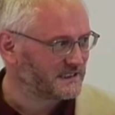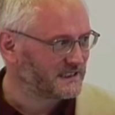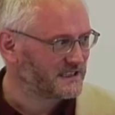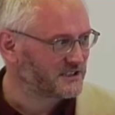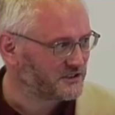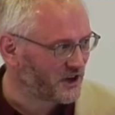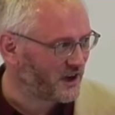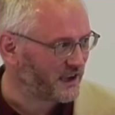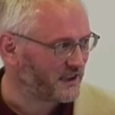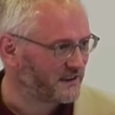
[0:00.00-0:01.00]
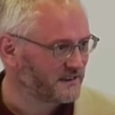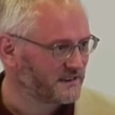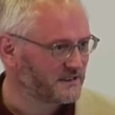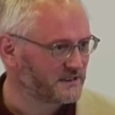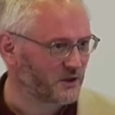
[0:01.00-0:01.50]
Let's die
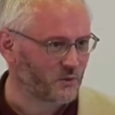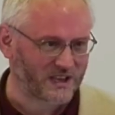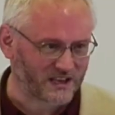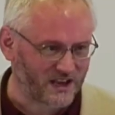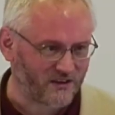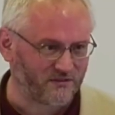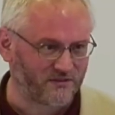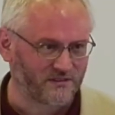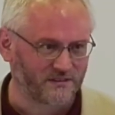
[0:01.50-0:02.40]
so that we can live.